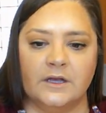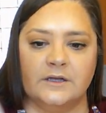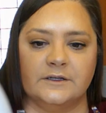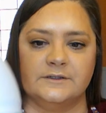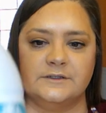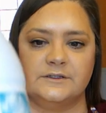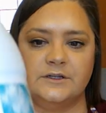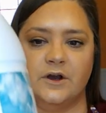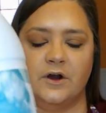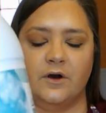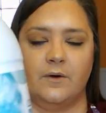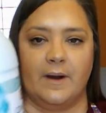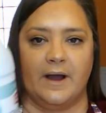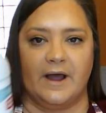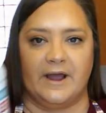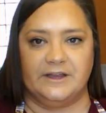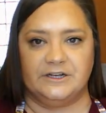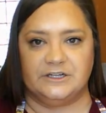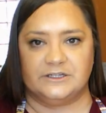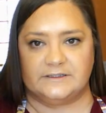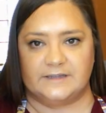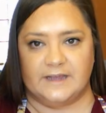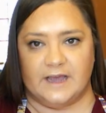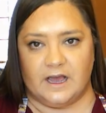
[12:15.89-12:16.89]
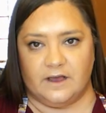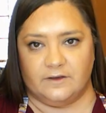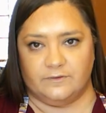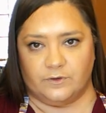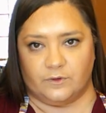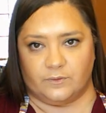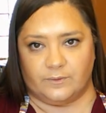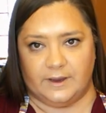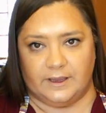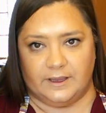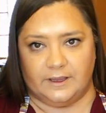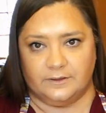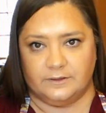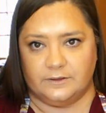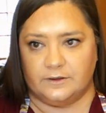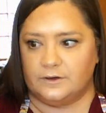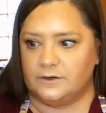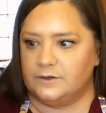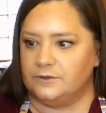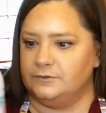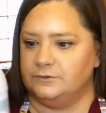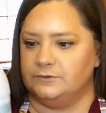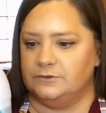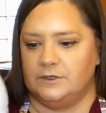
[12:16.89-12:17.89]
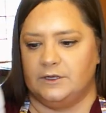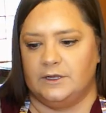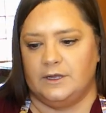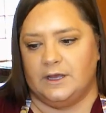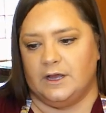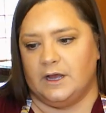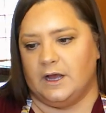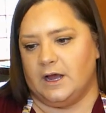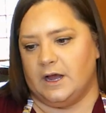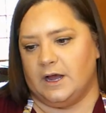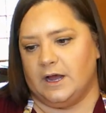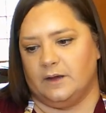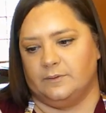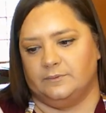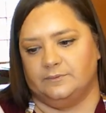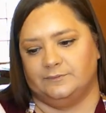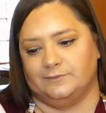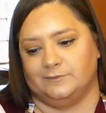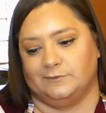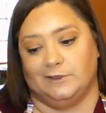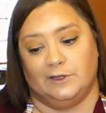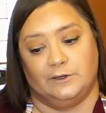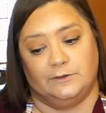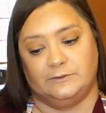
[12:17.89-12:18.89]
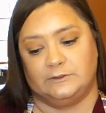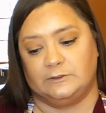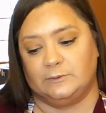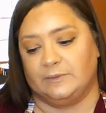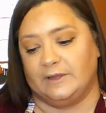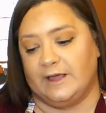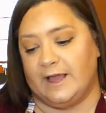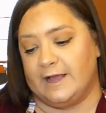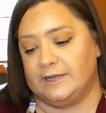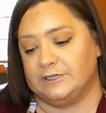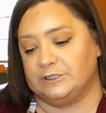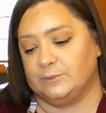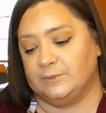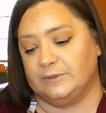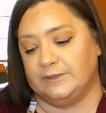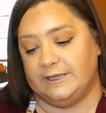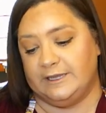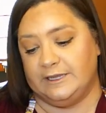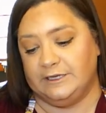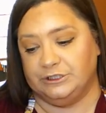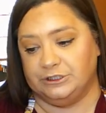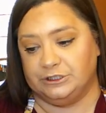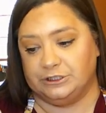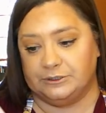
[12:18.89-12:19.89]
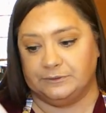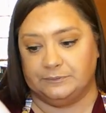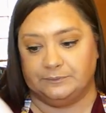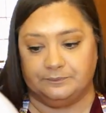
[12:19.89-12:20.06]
So I just have a regular low splash bleach.